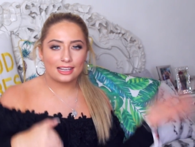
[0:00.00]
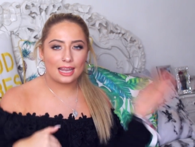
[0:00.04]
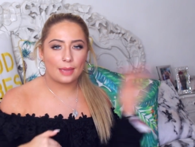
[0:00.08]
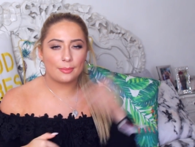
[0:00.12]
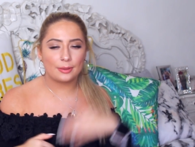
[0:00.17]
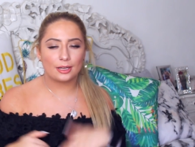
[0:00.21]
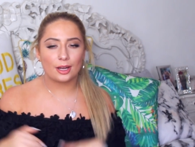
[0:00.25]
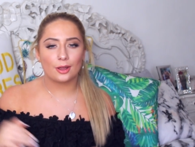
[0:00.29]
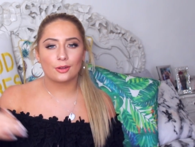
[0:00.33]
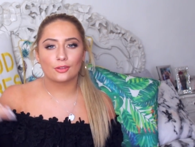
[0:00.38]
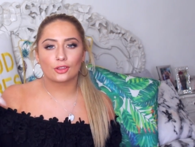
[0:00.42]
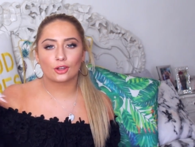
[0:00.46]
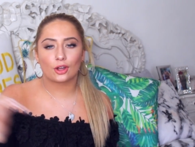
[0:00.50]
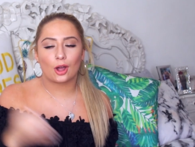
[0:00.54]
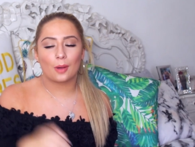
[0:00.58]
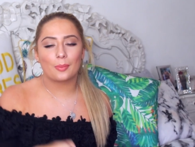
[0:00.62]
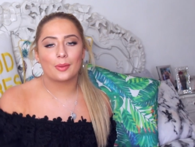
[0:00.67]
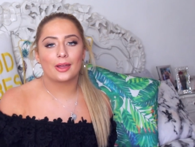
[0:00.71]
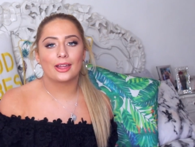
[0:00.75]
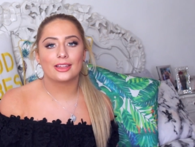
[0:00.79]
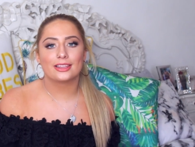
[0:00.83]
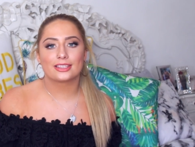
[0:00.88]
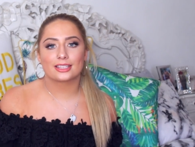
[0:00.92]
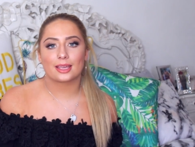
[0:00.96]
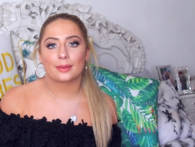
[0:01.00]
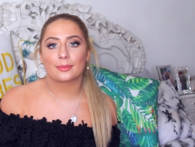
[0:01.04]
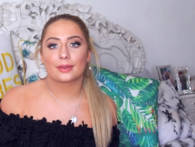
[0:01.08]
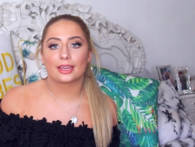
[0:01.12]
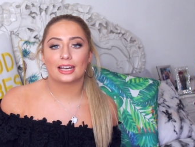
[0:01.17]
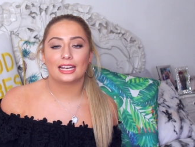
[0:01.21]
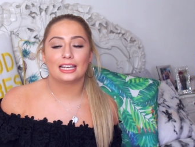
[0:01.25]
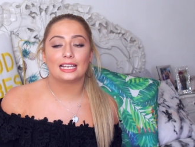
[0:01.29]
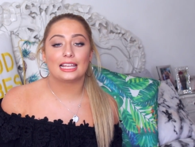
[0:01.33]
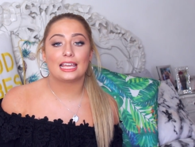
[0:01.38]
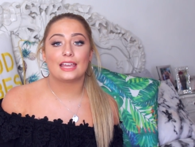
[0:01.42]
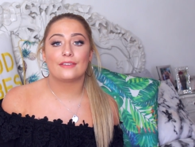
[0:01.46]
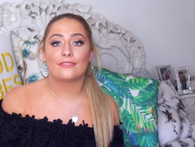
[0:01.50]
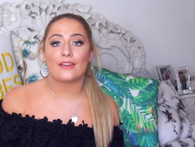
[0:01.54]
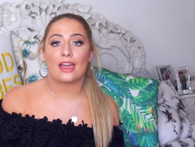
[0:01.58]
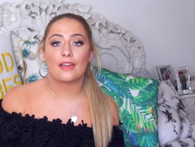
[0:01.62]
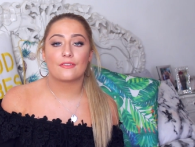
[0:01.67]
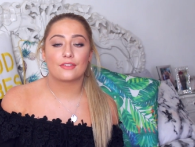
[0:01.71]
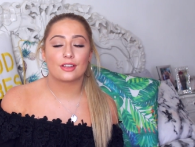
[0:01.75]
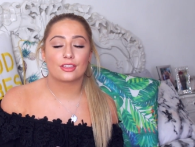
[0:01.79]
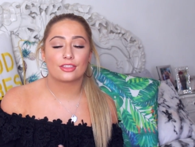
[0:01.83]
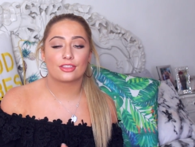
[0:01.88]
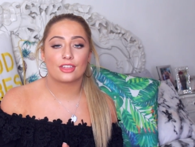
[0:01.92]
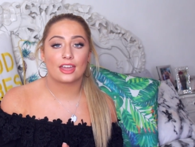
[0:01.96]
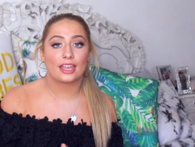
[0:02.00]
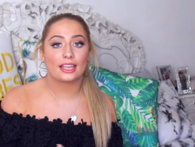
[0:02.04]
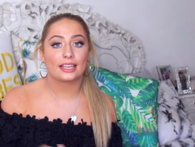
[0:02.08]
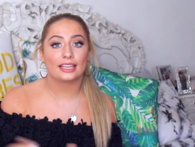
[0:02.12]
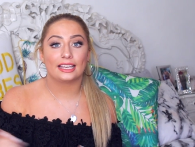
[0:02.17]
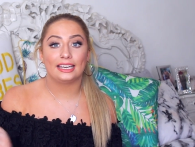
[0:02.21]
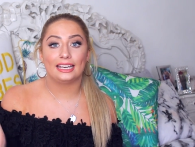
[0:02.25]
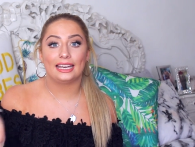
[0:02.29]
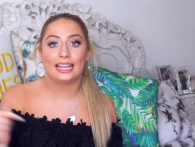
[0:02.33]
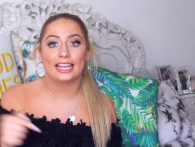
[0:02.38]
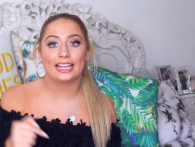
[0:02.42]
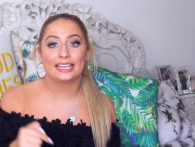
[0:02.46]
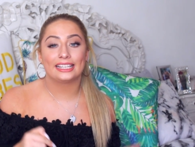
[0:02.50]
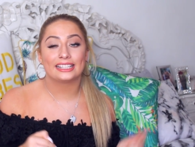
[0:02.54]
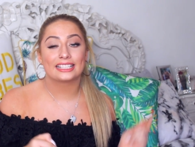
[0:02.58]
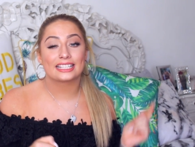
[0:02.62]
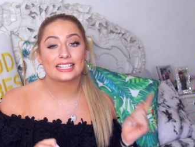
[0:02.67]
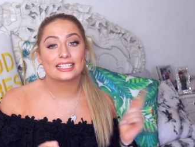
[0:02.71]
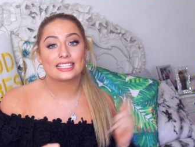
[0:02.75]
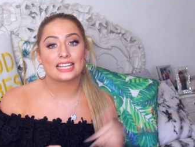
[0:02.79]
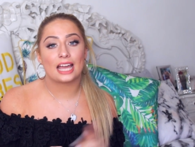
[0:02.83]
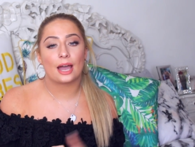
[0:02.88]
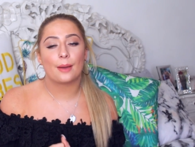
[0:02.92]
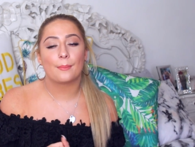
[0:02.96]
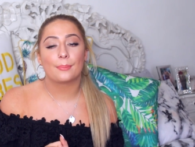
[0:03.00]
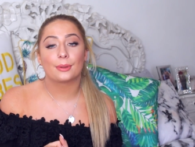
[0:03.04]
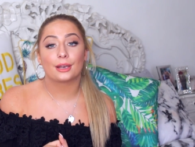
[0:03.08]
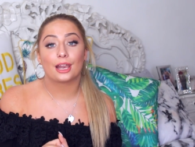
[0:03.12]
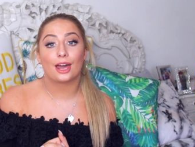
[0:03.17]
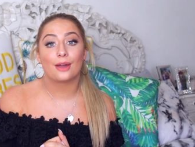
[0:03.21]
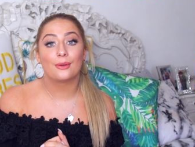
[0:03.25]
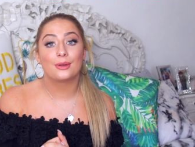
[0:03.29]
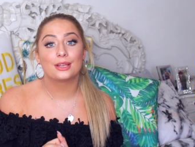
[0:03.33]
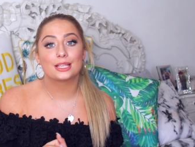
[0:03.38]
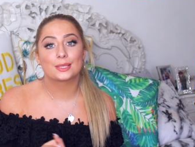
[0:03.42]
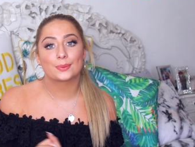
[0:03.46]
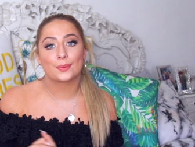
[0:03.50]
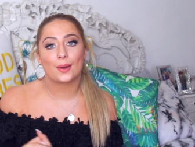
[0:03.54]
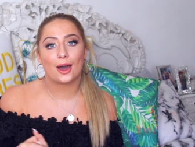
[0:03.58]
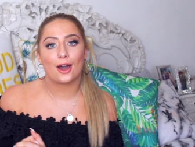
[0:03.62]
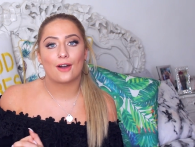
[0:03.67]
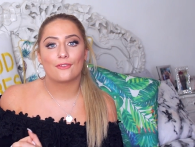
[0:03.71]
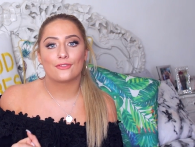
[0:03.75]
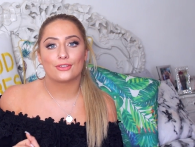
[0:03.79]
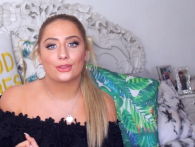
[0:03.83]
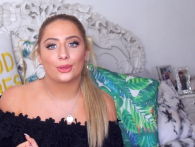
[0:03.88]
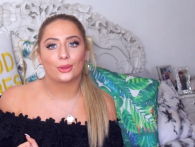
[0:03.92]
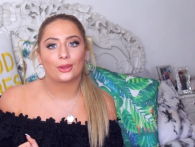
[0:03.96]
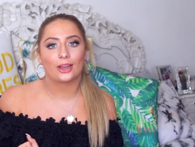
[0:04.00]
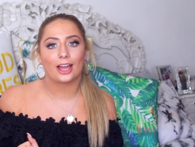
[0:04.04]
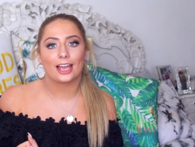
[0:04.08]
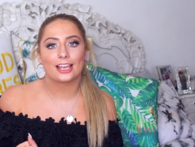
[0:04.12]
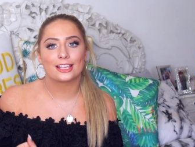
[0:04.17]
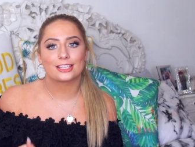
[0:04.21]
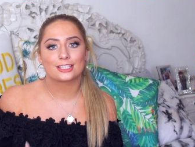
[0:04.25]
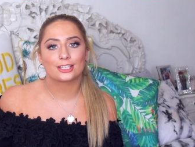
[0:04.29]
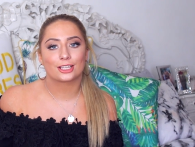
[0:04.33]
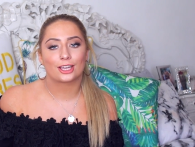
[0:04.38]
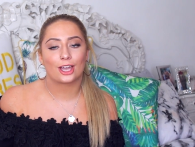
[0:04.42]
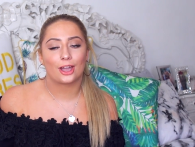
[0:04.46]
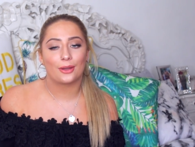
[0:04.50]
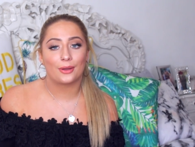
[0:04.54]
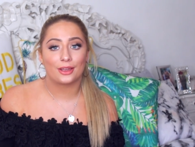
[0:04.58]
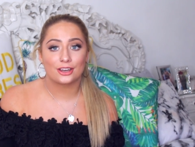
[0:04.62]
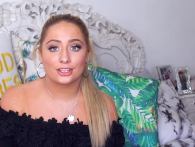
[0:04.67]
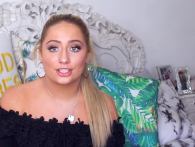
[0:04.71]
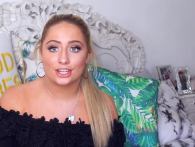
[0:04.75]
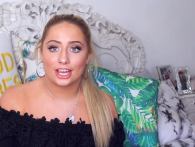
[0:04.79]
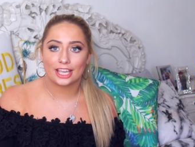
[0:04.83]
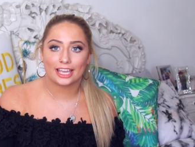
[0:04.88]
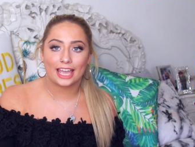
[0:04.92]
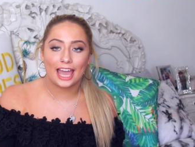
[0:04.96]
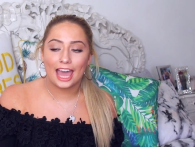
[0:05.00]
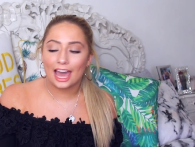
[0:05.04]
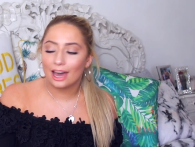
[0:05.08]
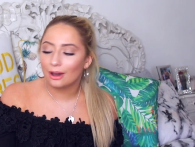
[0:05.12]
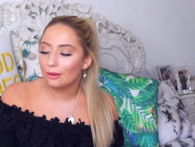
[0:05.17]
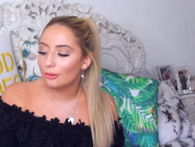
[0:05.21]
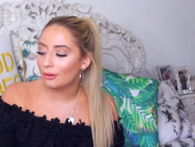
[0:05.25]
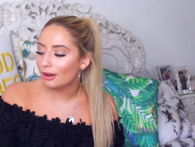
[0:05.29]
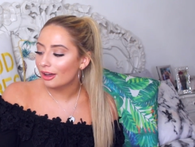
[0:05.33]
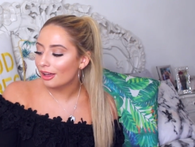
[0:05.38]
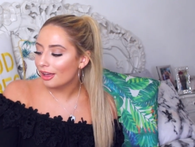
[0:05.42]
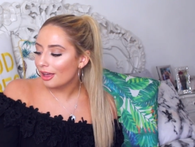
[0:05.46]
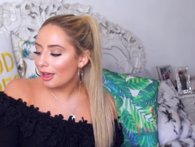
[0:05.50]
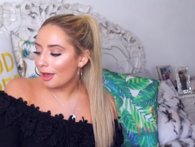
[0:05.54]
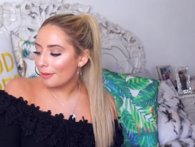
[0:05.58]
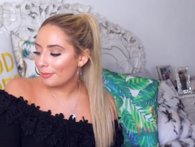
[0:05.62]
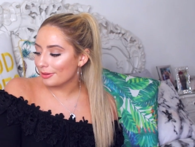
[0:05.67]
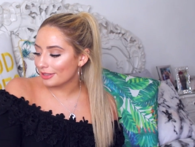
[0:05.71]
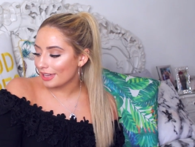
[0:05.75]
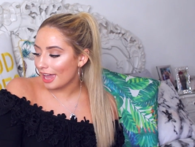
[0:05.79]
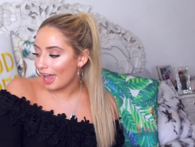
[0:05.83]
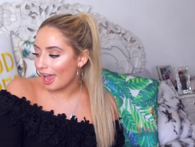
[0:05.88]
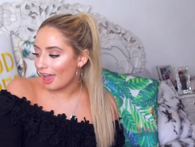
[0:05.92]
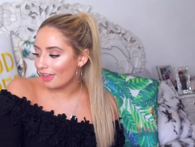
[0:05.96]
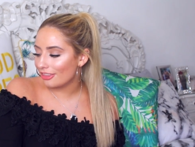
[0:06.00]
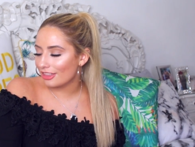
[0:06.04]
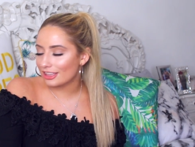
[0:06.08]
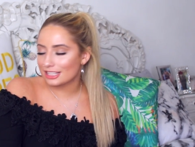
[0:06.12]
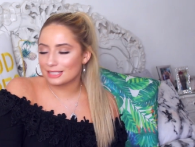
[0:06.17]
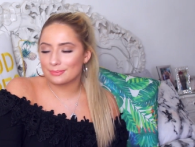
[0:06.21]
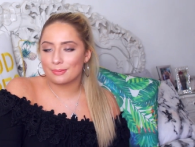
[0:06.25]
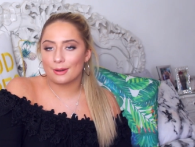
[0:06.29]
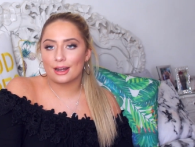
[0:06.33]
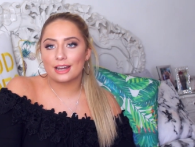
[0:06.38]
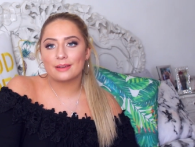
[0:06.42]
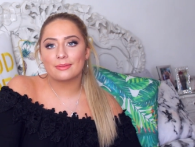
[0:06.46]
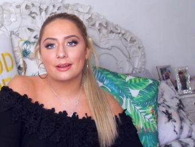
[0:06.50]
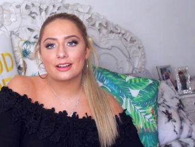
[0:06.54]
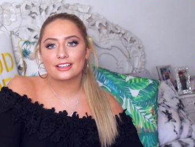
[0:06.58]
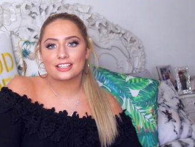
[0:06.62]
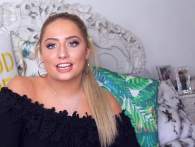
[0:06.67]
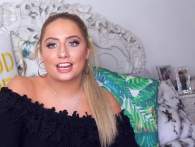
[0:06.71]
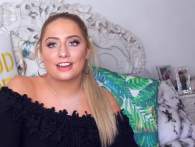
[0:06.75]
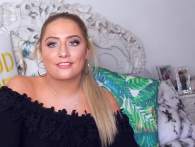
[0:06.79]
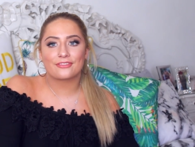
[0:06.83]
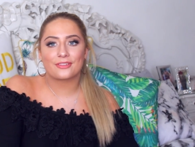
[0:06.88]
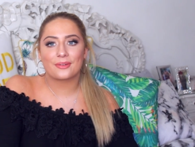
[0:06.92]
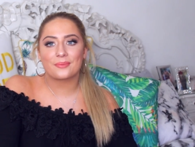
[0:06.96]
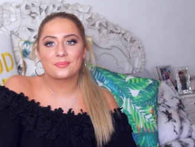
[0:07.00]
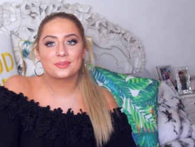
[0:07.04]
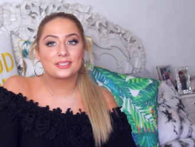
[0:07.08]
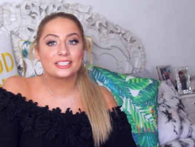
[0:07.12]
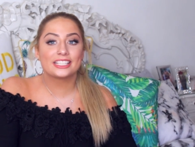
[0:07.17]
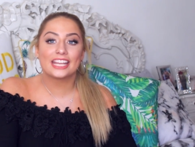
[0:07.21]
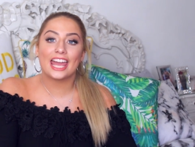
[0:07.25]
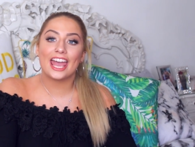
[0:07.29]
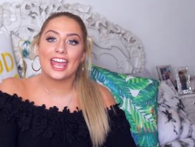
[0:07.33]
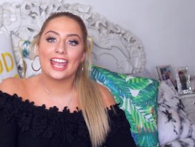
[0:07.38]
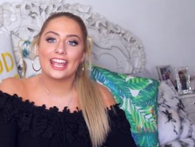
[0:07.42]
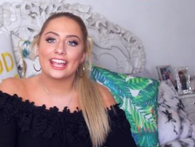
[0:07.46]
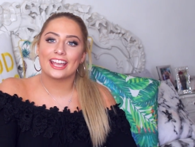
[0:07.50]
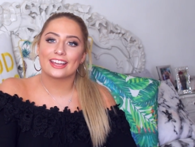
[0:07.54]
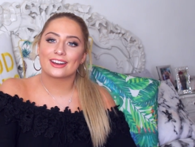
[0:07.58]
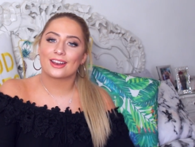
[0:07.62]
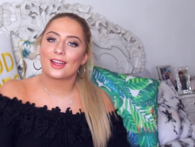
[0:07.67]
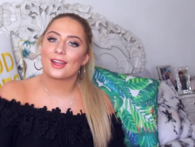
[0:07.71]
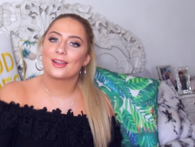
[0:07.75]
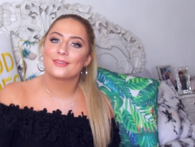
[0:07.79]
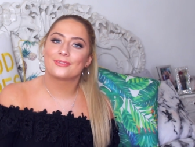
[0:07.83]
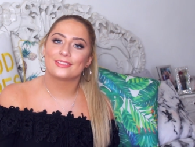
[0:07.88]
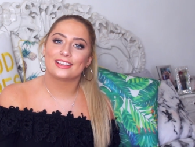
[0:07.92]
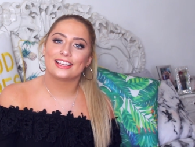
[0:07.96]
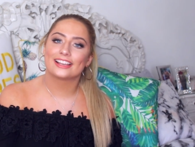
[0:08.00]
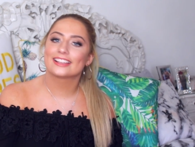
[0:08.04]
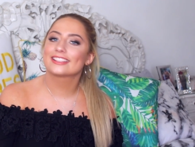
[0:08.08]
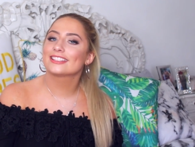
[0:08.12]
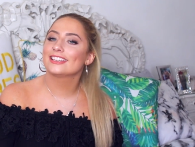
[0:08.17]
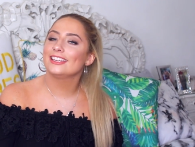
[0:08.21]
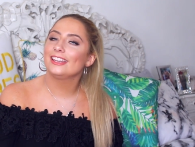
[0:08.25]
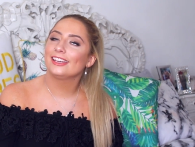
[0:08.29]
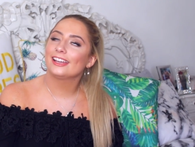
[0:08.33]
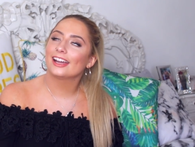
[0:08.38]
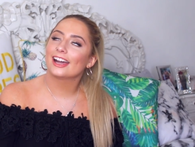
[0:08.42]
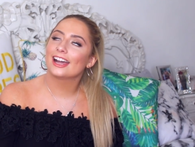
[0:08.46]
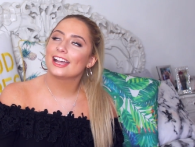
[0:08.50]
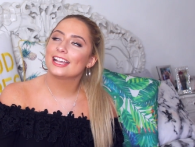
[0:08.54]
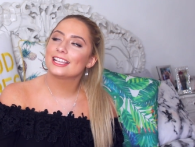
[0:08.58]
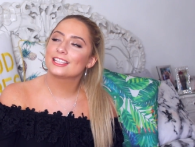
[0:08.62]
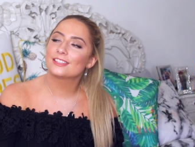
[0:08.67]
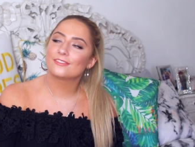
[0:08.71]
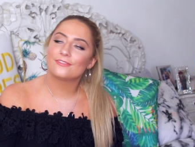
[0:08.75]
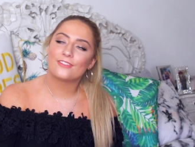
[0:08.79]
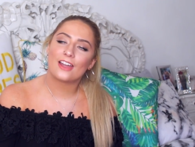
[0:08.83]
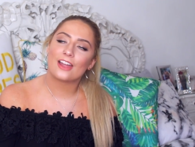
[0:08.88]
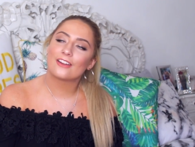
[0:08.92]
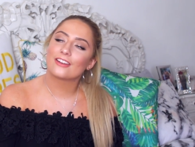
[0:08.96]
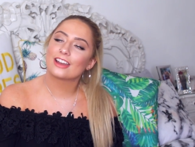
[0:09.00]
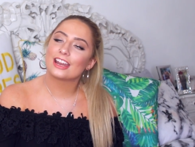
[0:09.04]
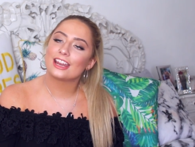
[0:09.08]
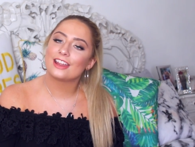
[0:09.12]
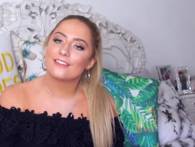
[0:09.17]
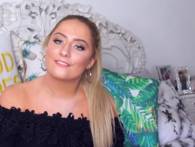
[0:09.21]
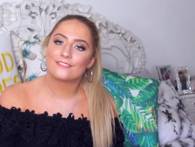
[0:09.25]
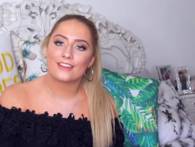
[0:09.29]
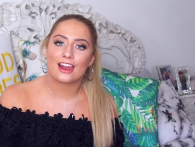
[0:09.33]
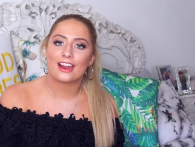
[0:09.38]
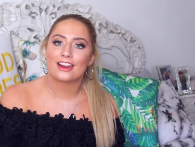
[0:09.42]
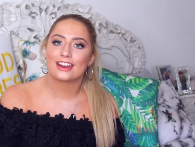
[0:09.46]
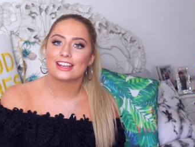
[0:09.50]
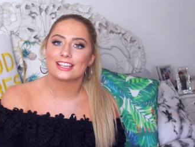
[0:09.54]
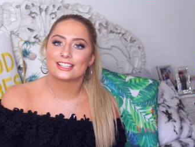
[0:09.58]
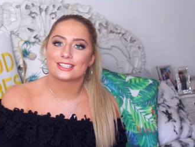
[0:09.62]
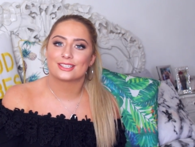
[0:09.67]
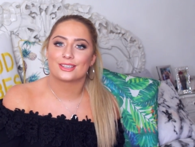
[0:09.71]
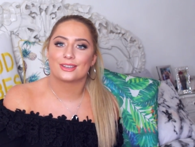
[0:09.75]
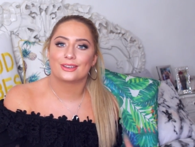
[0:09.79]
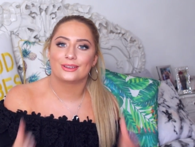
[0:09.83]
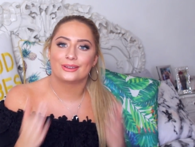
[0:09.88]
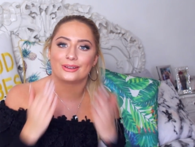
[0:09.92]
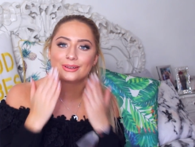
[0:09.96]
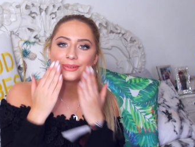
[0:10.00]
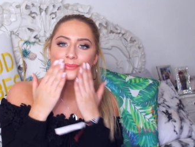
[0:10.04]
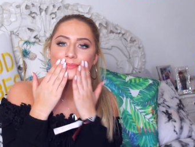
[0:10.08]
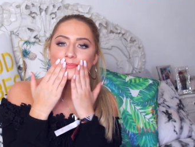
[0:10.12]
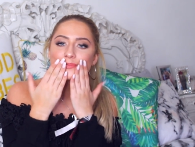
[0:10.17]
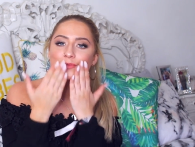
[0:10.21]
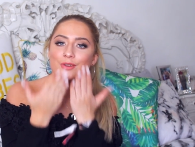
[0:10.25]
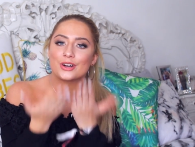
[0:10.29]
Let me know in the comments, I'm gonna leave everything linked down below as well for you guys to go and check out. But yeah, that's pretty much it from today and hopefully I'll see you guys very, very soon.